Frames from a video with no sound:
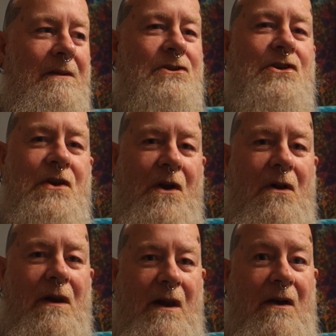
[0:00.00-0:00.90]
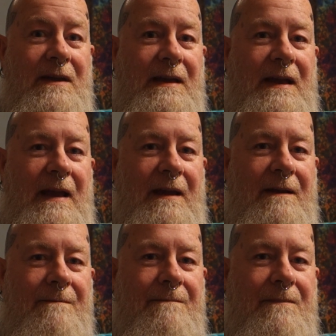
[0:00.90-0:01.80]
to not like it.
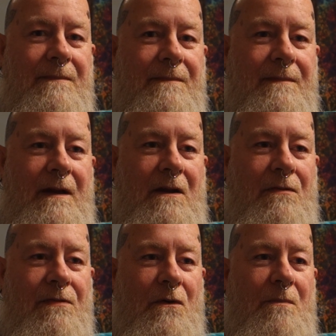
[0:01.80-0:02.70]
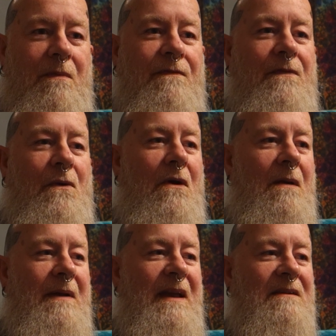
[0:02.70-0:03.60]
And I thought, before I
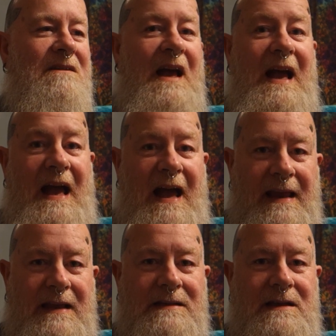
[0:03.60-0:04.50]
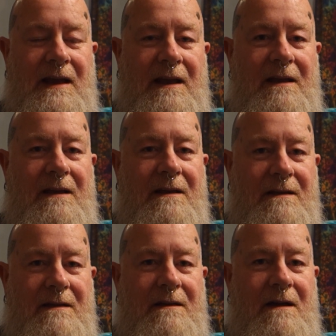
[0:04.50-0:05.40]
begin to hate it,
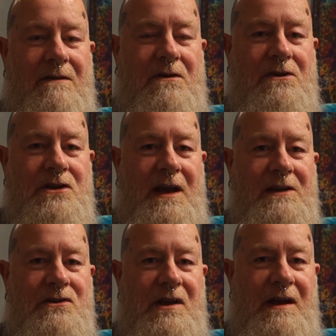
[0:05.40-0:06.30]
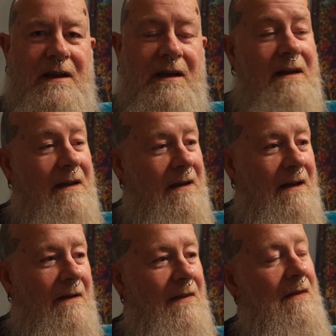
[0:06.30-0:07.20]
I've got to change it.
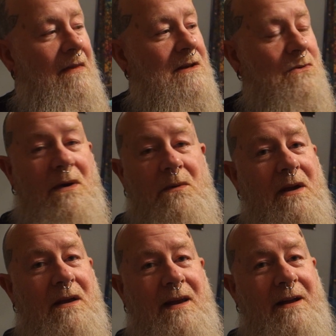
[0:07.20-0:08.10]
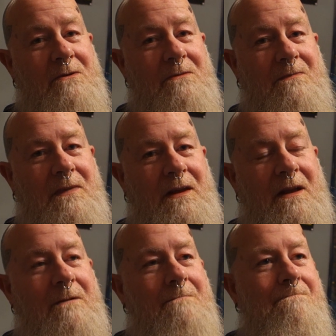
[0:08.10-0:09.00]
And that's where we are now, you
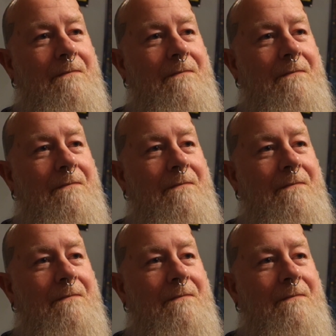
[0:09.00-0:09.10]
know.